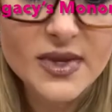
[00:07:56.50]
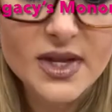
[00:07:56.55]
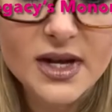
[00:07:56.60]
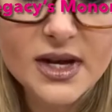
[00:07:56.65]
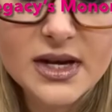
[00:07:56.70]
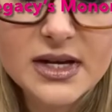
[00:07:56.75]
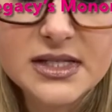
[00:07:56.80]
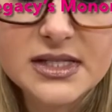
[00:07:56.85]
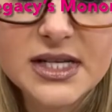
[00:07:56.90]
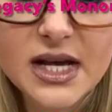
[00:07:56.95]

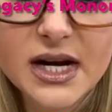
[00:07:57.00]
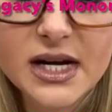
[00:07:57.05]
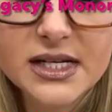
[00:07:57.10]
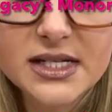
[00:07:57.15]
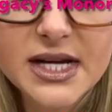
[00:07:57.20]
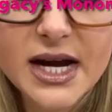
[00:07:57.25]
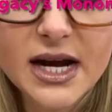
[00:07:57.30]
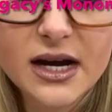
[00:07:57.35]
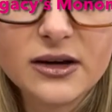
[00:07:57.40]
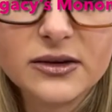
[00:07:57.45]
set it
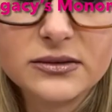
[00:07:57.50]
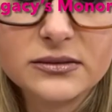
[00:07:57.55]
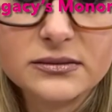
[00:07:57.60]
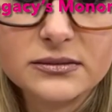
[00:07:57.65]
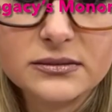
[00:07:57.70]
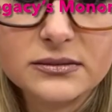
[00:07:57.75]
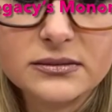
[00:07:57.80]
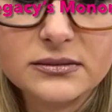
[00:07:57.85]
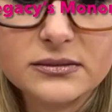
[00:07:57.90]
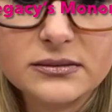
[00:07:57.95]
down,
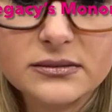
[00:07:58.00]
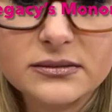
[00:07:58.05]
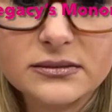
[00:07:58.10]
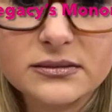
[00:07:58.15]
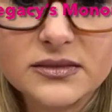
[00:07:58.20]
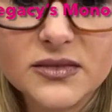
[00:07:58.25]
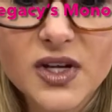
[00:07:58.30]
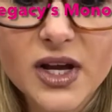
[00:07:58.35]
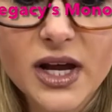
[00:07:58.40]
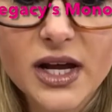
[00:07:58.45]

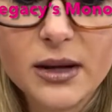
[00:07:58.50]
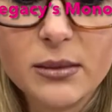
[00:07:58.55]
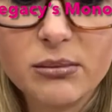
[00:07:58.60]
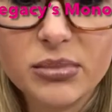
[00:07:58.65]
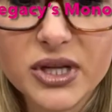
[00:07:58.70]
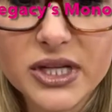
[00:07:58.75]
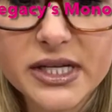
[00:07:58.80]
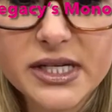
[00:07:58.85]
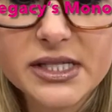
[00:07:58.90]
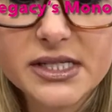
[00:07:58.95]
and
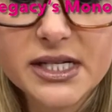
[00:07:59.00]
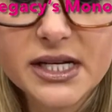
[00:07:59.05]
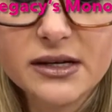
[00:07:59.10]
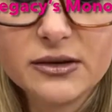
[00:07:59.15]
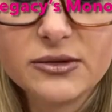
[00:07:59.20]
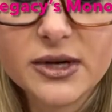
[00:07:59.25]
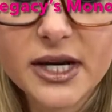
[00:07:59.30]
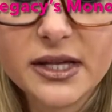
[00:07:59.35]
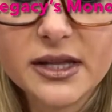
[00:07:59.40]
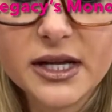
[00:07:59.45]
blend
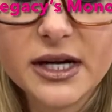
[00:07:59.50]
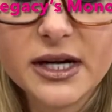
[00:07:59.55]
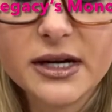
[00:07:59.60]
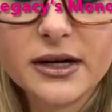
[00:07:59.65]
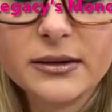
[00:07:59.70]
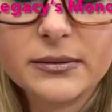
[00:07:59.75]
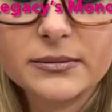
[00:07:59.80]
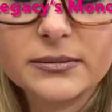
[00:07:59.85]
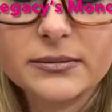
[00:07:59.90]
it right there.